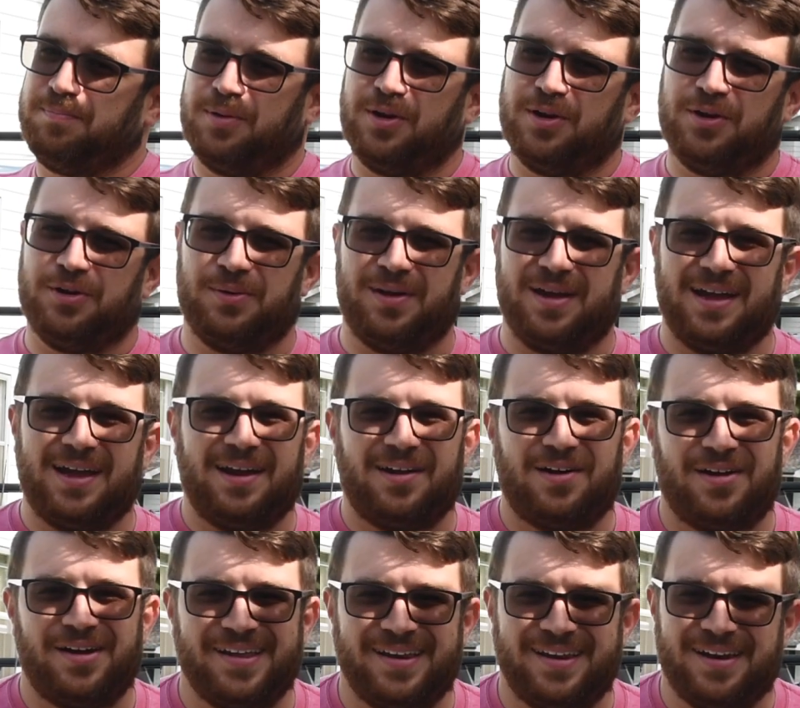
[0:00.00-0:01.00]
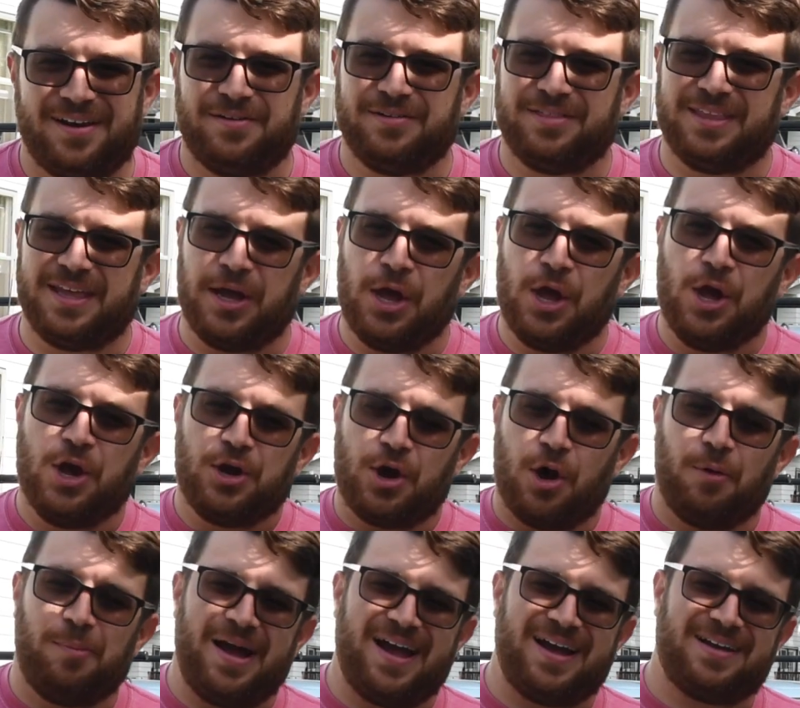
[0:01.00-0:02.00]
put a new head on it and everything,
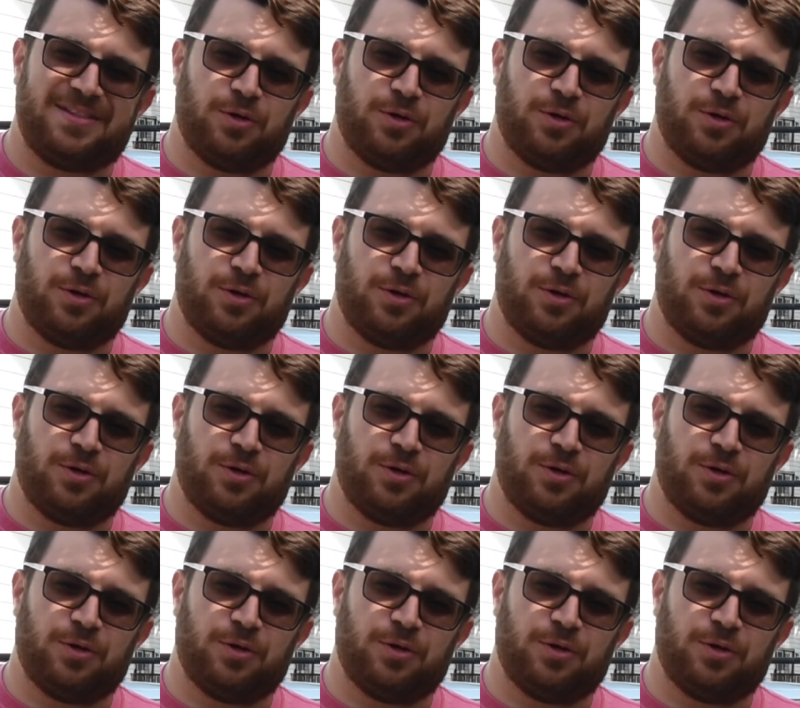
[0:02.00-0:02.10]
go back.